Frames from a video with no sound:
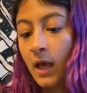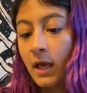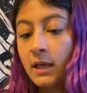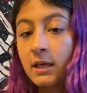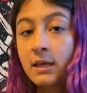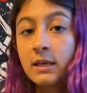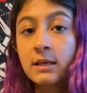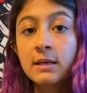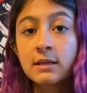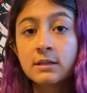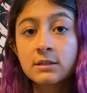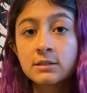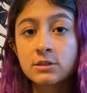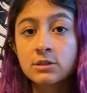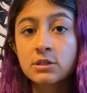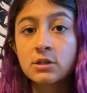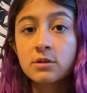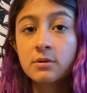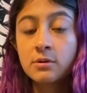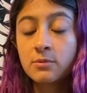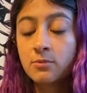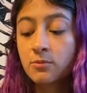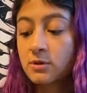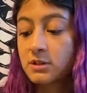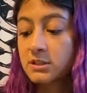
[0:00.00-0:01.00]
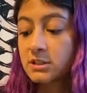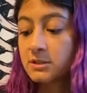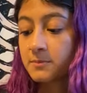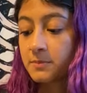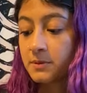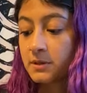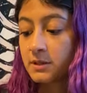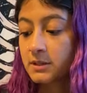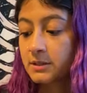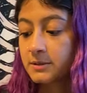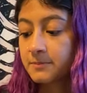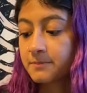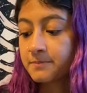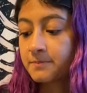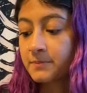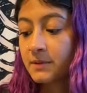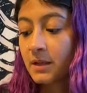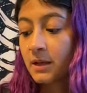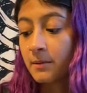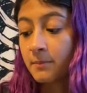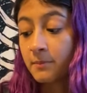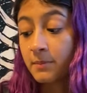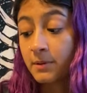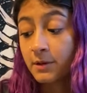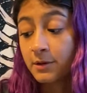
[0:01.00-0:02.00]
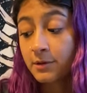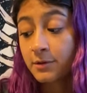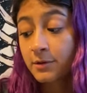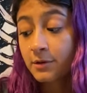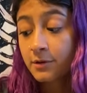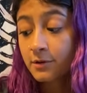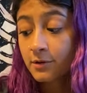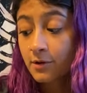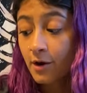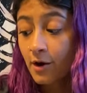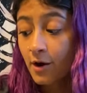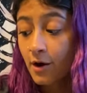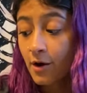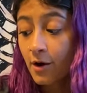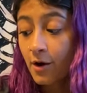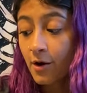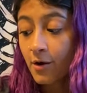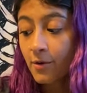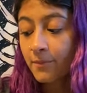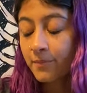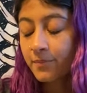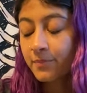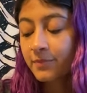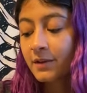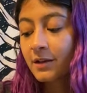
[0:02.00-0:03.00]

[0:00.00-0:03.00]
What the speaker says: He kissed her and whispered, "Be a good girl.